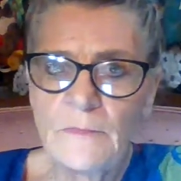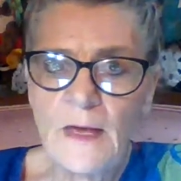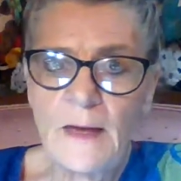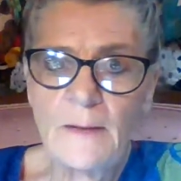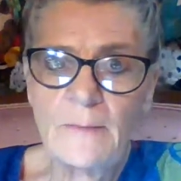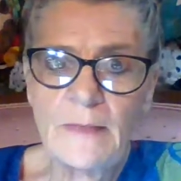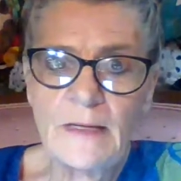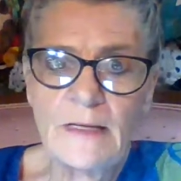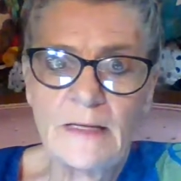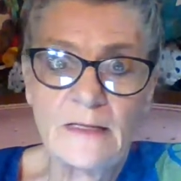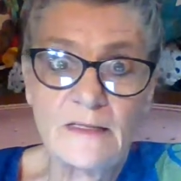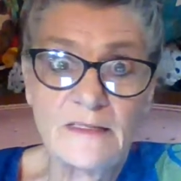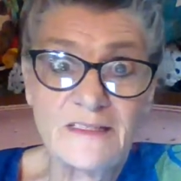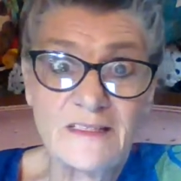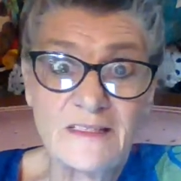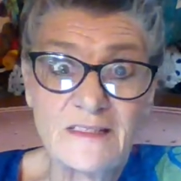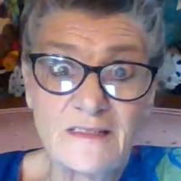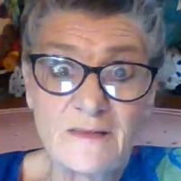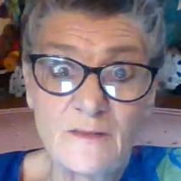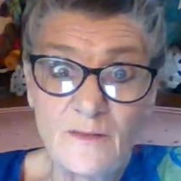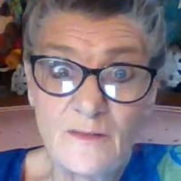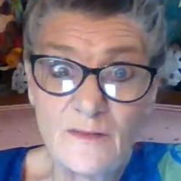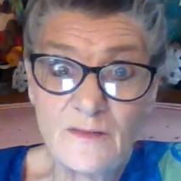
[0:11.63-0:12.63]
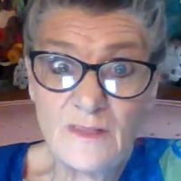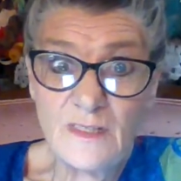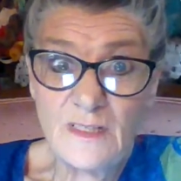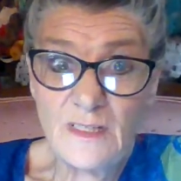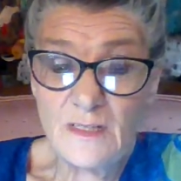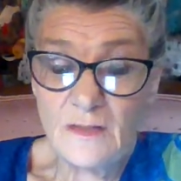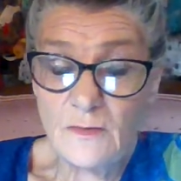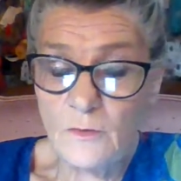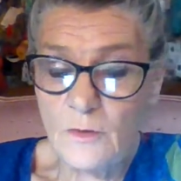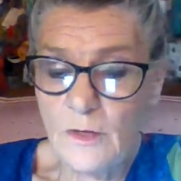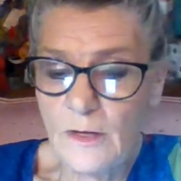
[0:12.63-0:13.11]
I mean, it's
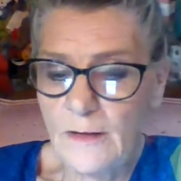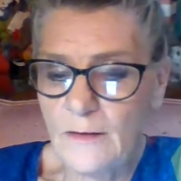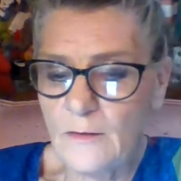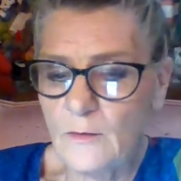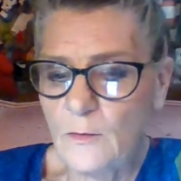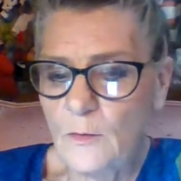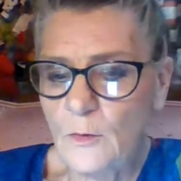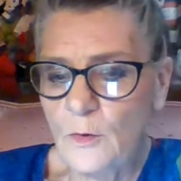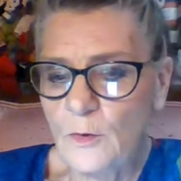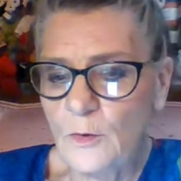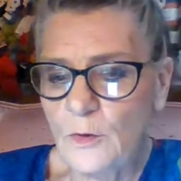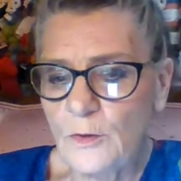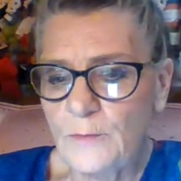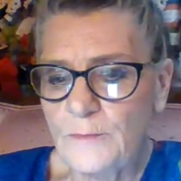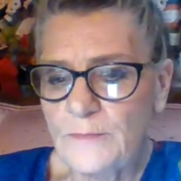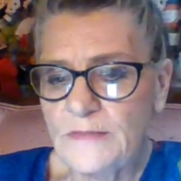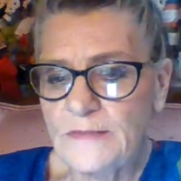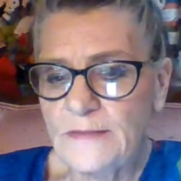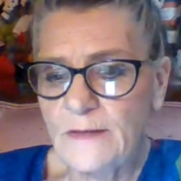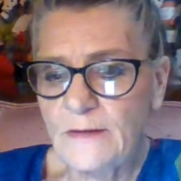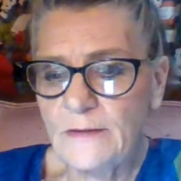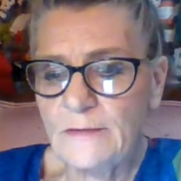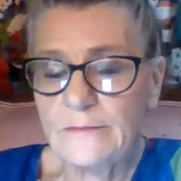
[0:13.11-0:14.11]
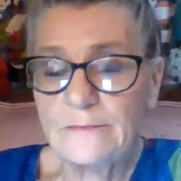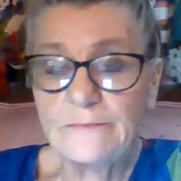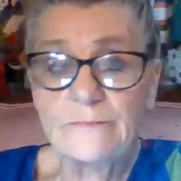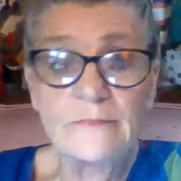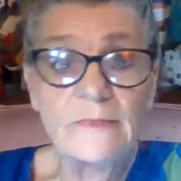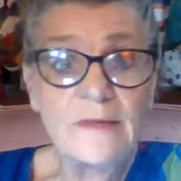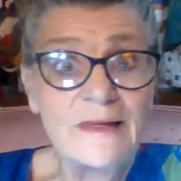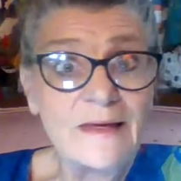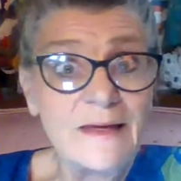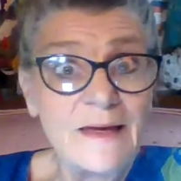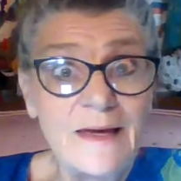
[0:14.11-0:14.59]
getting rather warm, so.
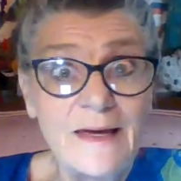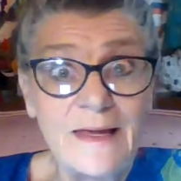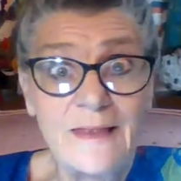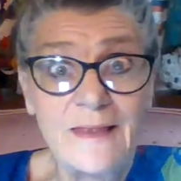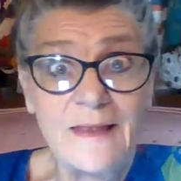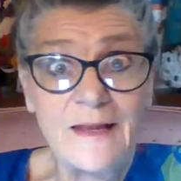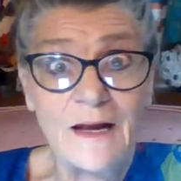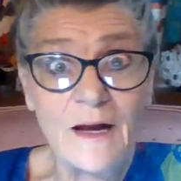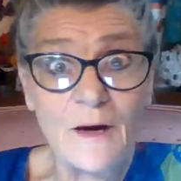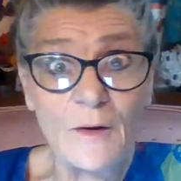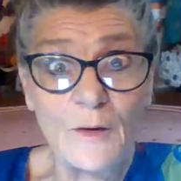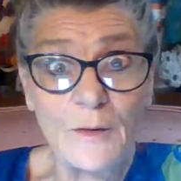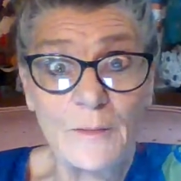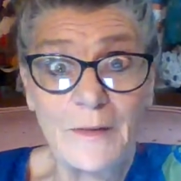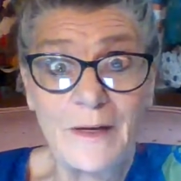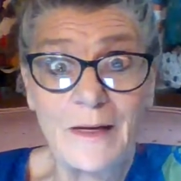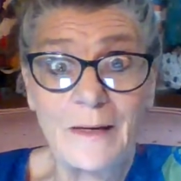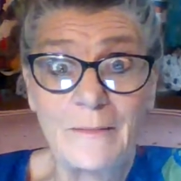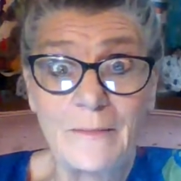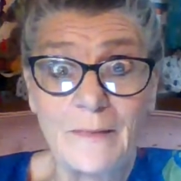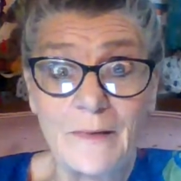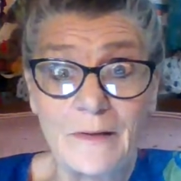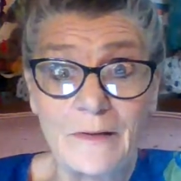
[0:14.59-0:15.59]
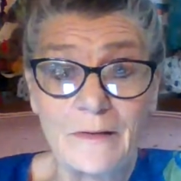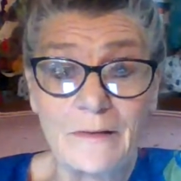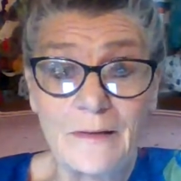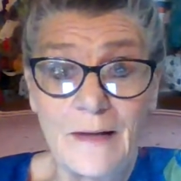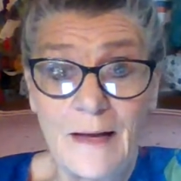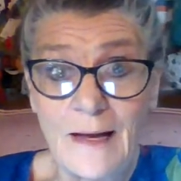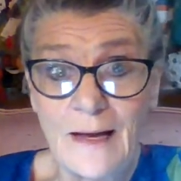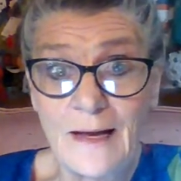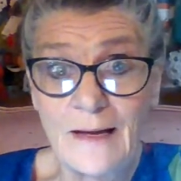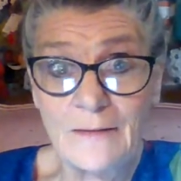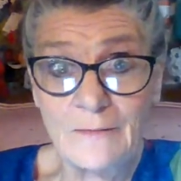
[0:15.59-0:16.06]
And then I remembered
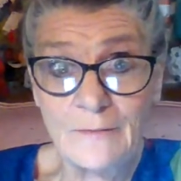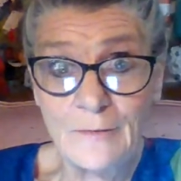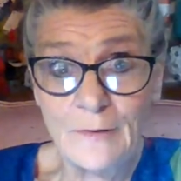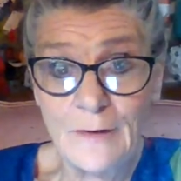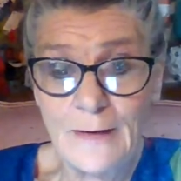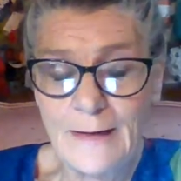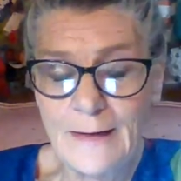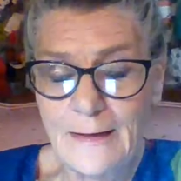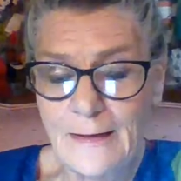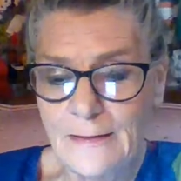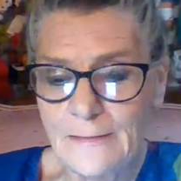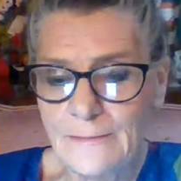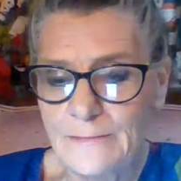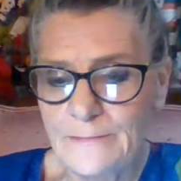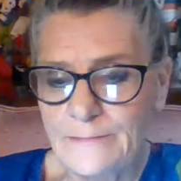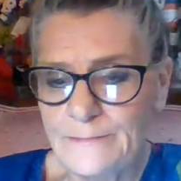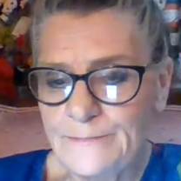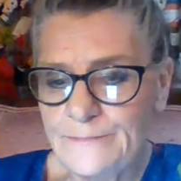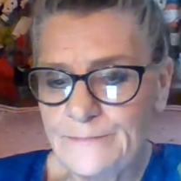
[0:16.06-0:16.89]
I hadn't read.